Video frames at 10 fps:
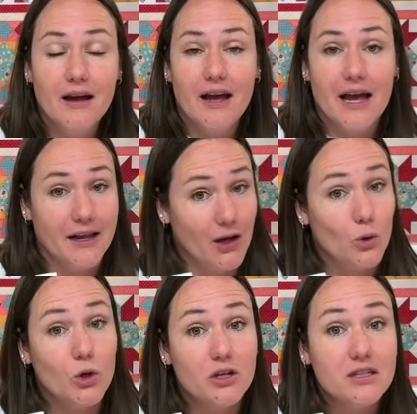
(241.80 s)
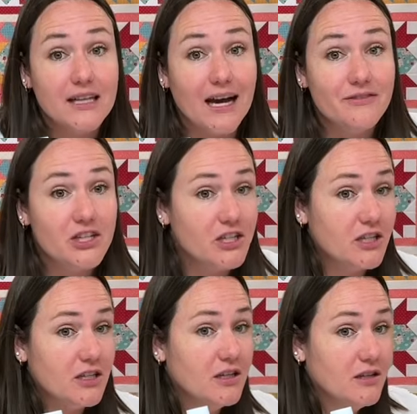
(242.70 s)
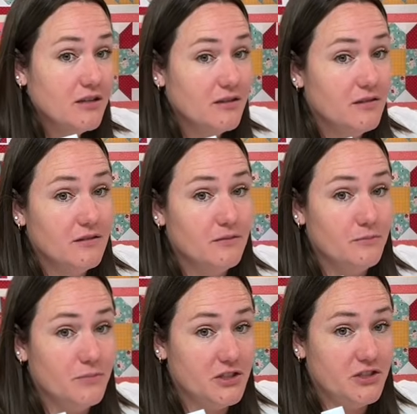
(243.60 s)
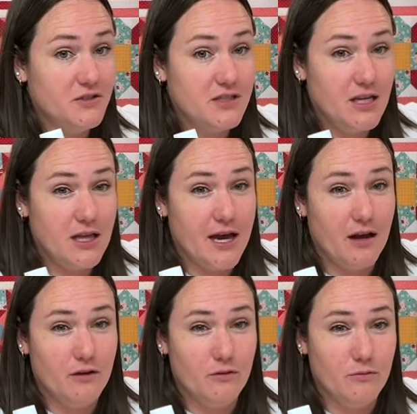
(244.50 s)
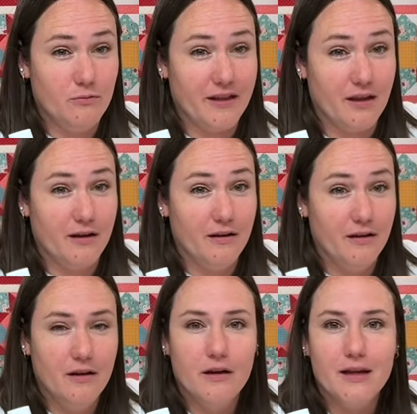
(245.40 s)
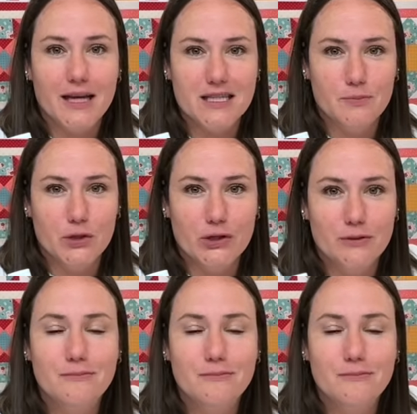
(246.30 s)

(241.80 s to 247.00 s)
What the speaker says: and I ordered lavender, but do you see that? Oh, right there. It's blue.